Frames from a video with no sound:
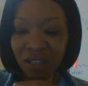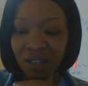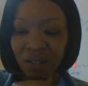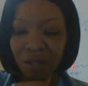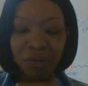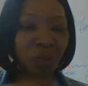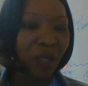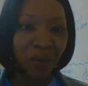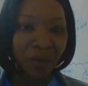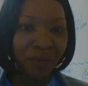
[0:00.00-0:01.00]
was
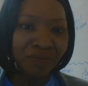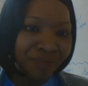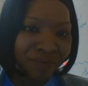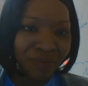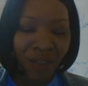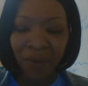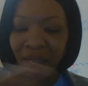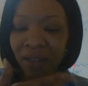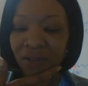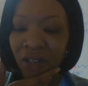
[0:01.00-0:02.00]
weird.
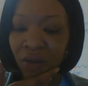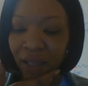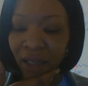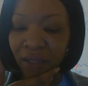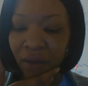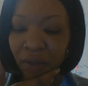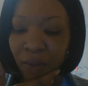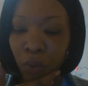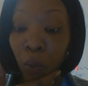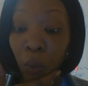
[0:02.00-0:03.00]
Okay, so yeah, the
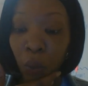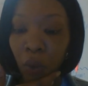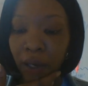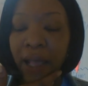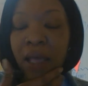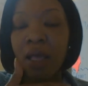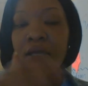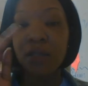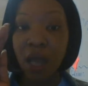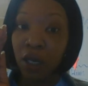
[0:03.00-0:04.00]
Boer War.
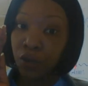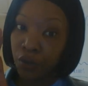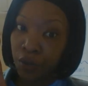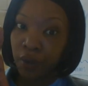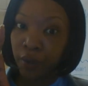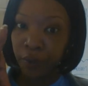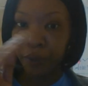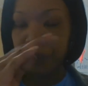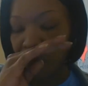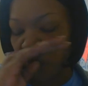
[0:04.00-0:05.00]
Shaka Zulu,
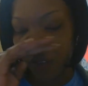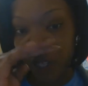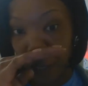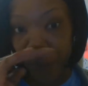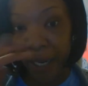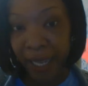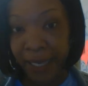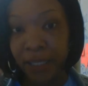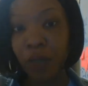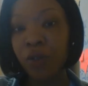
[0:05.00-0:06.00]
on the other
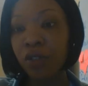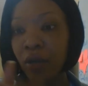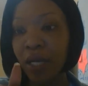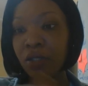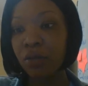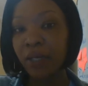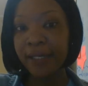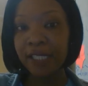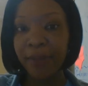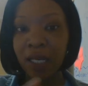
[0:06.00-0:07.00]
hand, was trying to
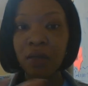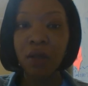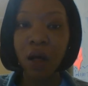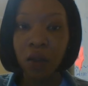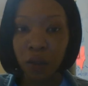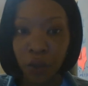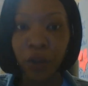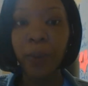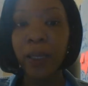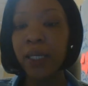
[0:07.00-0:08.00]
expel all
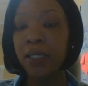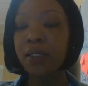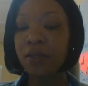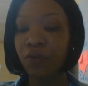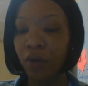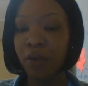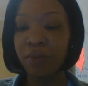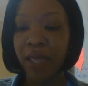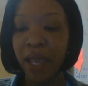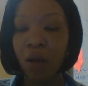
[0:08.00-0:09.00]
Europeans from
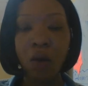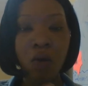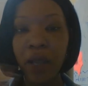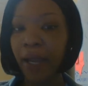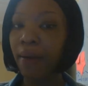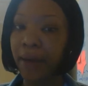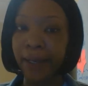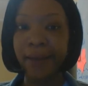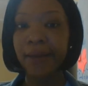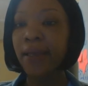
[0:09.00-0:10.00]
that whole
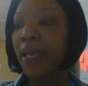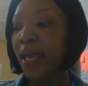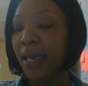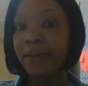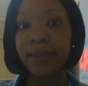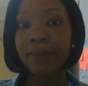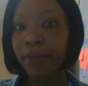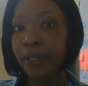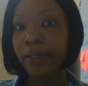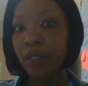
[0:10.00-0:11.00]
area and did a
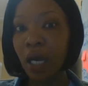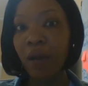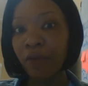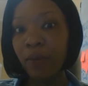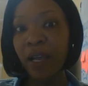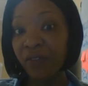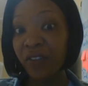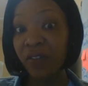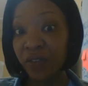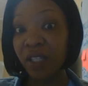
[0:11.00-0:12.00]
pretty good job for about
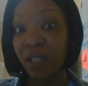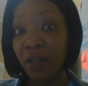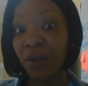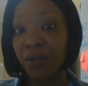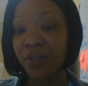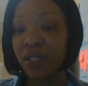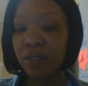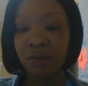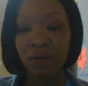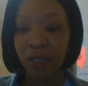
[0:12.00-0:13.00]
50 years. And,
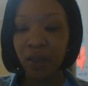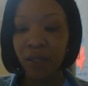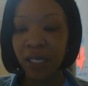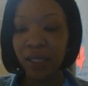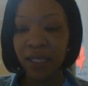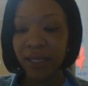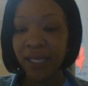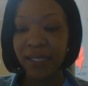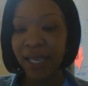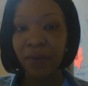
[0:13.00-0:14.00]
then they
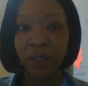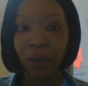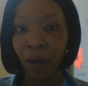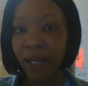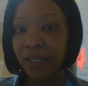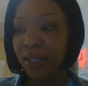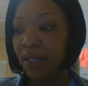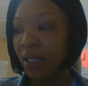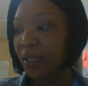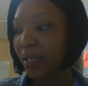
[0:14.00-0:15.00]
say he went crazy.
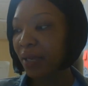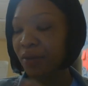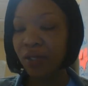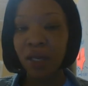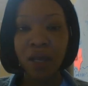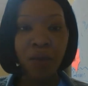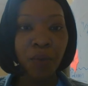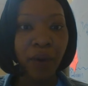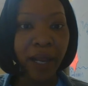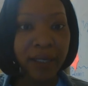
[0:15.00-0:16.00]
They say he was
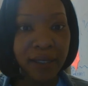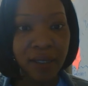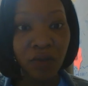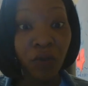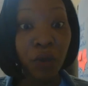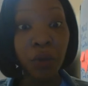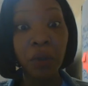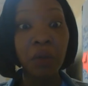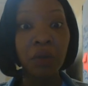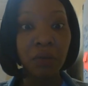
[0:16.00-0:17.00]
practicing
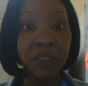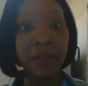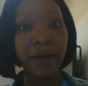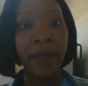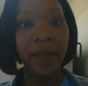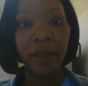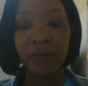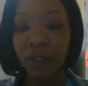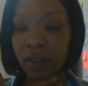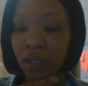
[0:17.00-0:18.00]
voodoo and witchcraft.
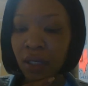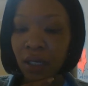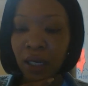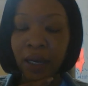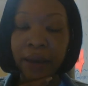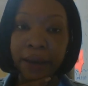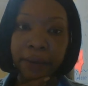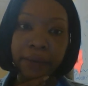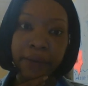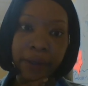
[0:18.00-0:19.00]
And I don't know.
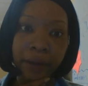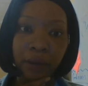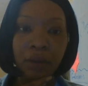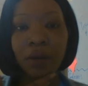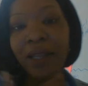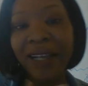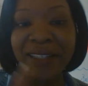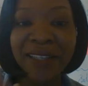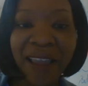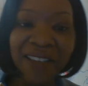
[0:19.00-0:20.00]
All I can
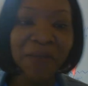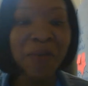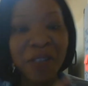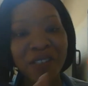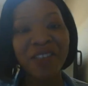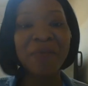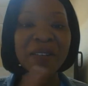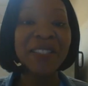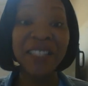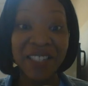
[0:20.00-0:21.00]
say is I'm gonna
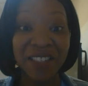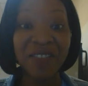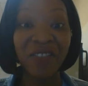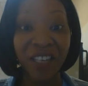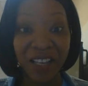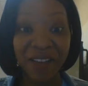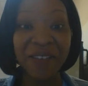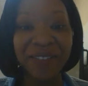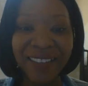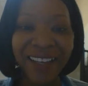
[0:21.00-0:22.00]
send you a
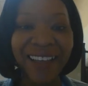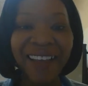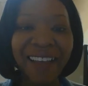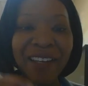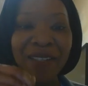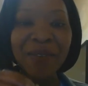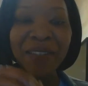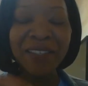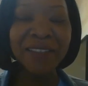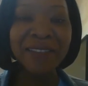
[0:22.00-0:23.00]
video, and you
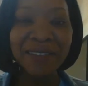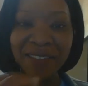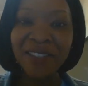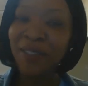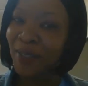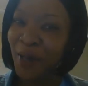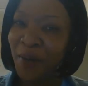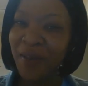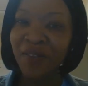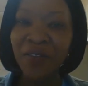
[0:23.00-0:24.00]
can
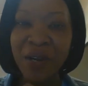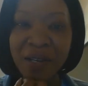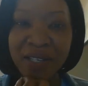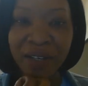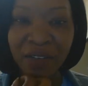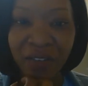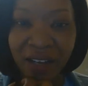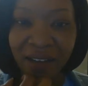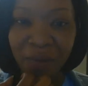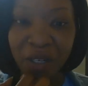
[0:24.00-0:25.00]
determine for yourself
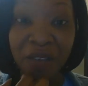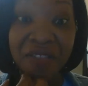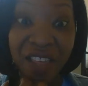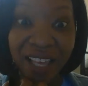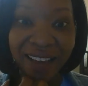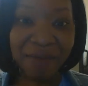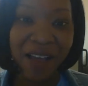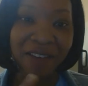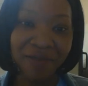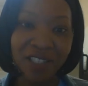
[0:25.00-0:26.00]
what do you think
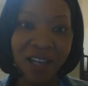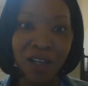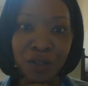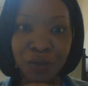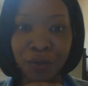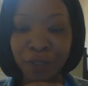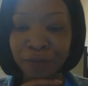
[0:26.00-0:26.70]
about Shaka Zulu.